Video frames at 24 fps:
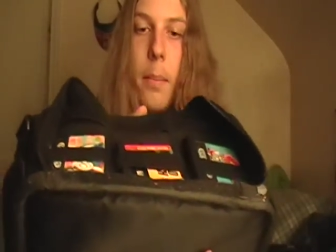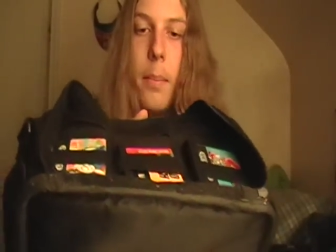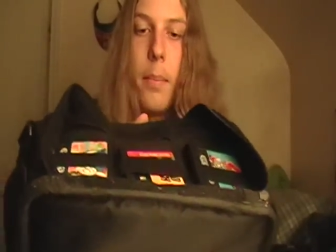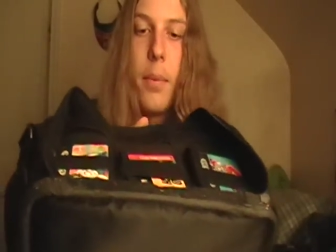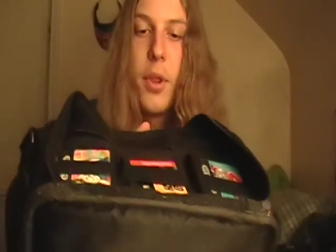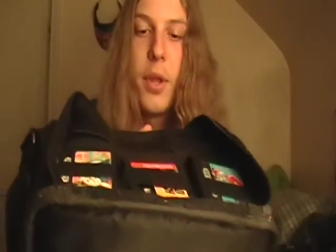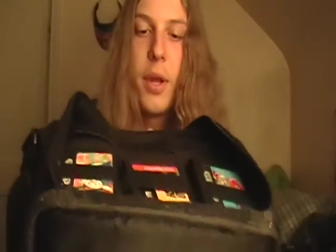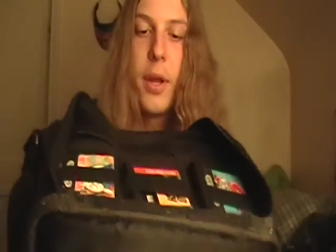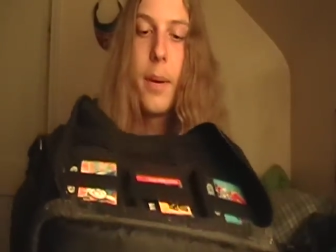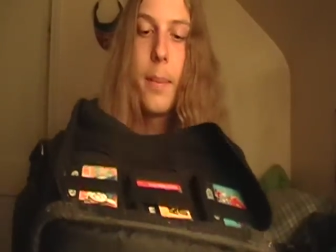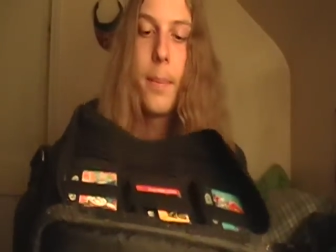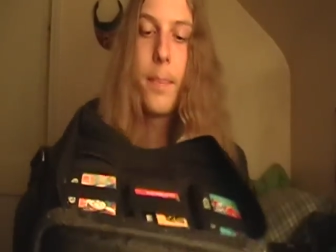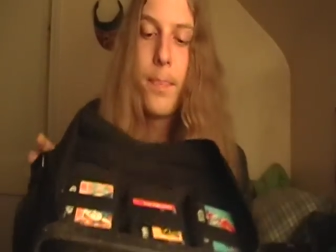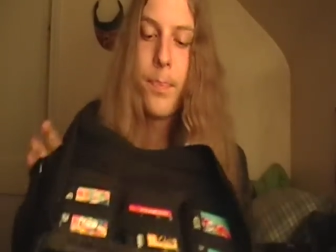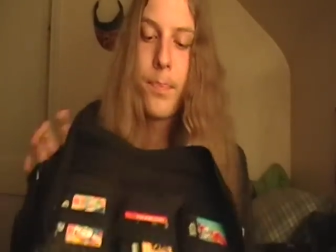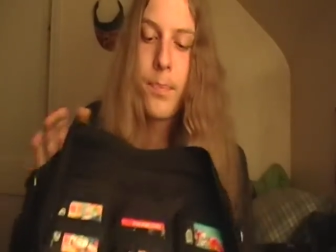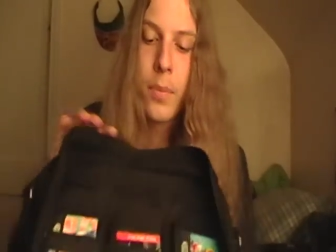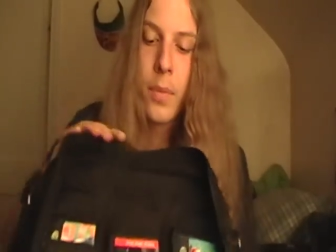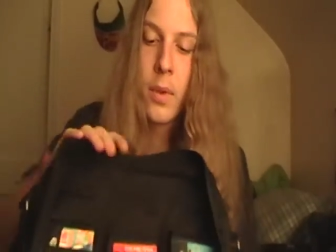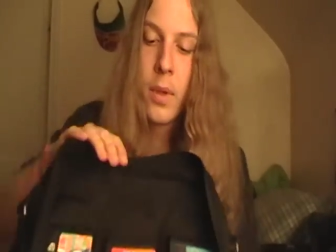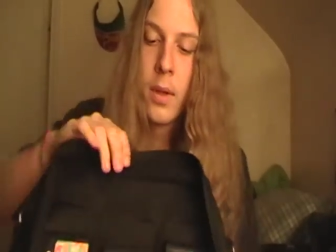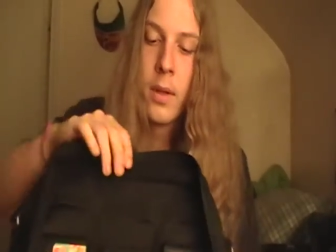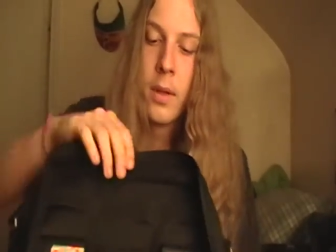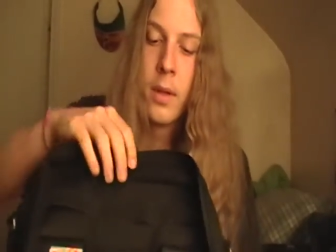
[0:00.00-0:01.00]
thing.
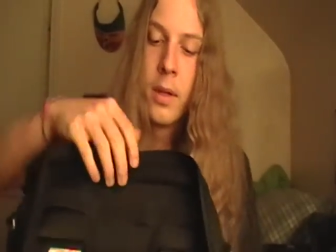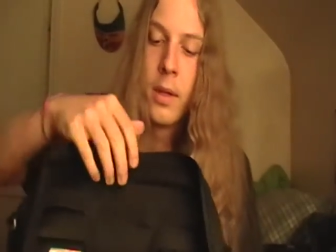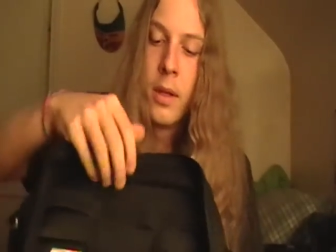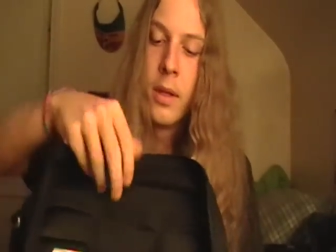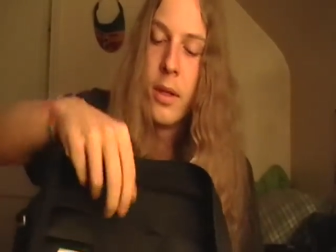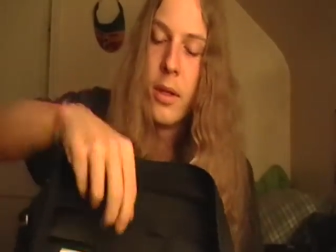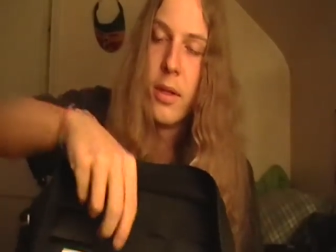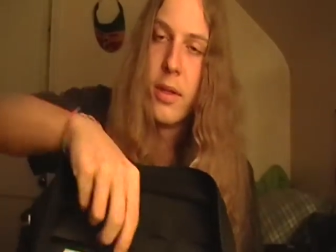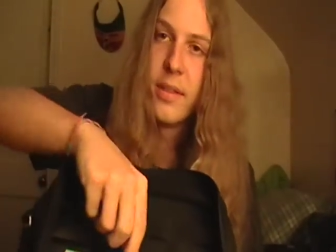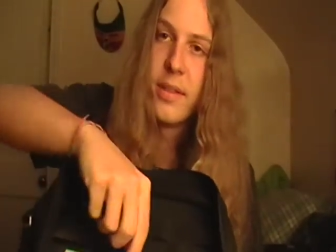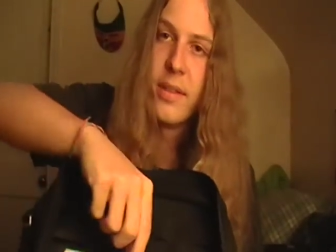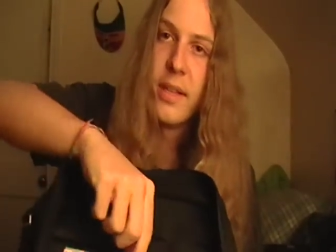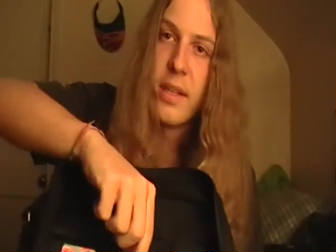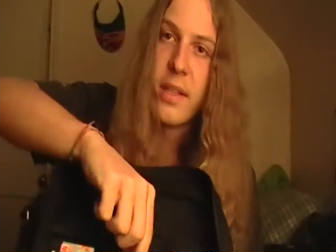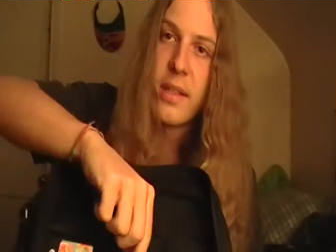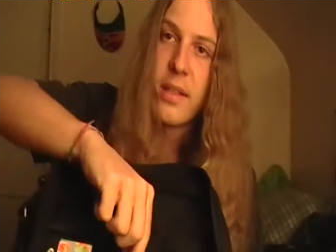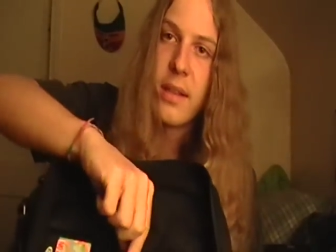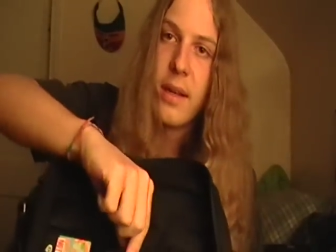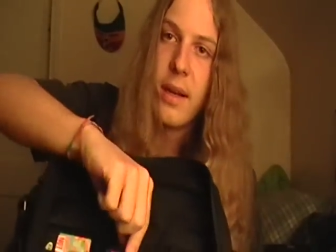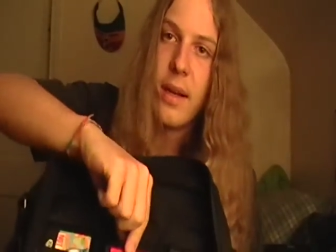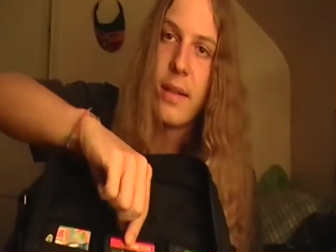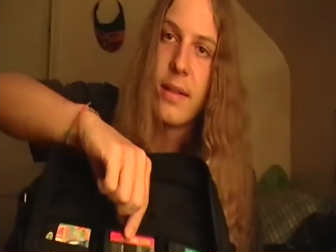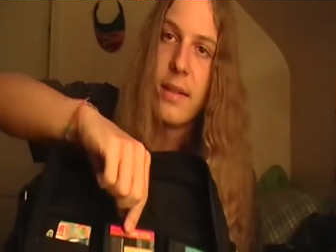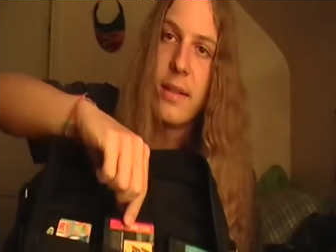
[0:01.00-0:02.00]
There's 6
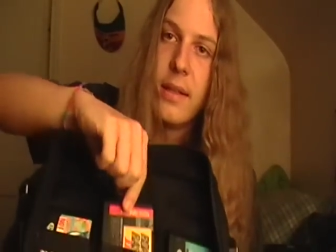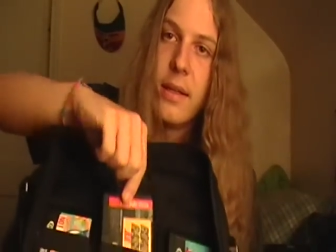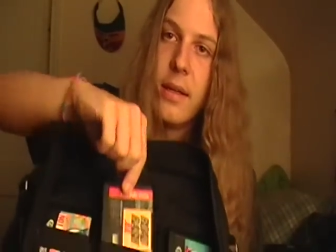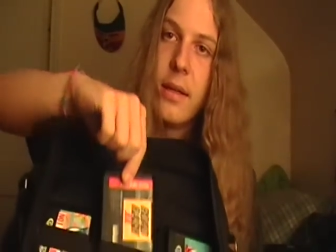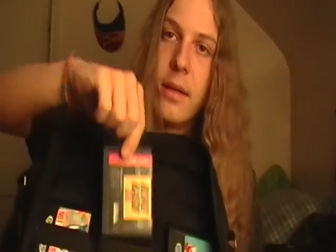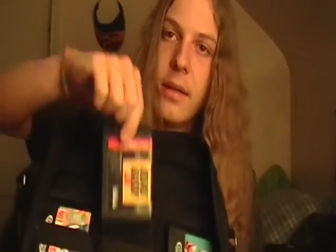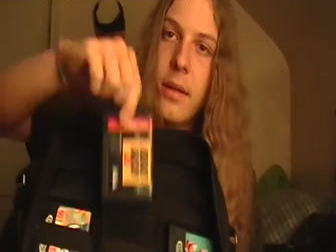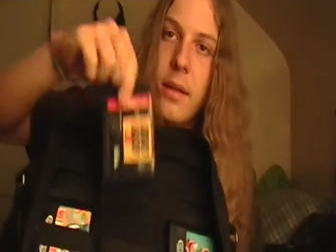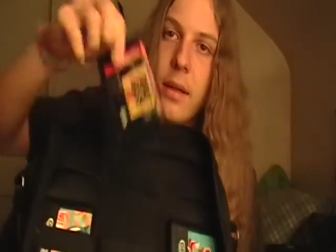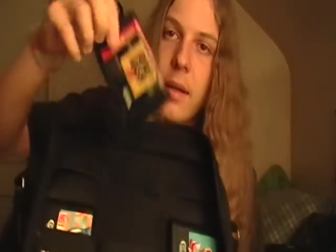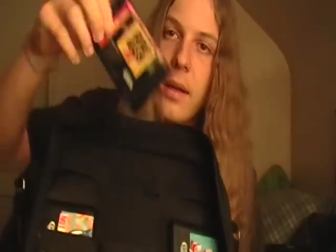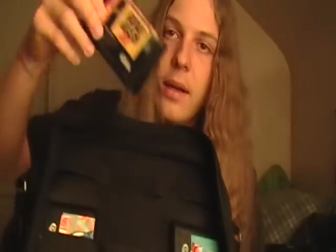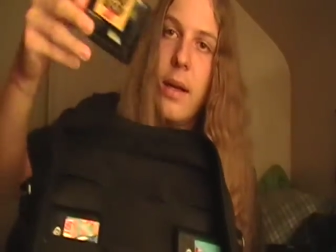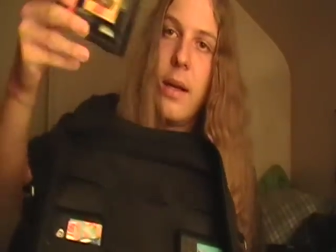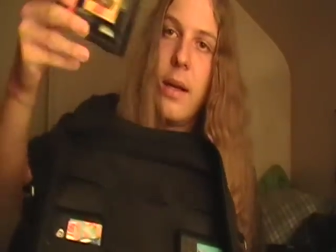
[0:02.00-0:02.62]
slots here. I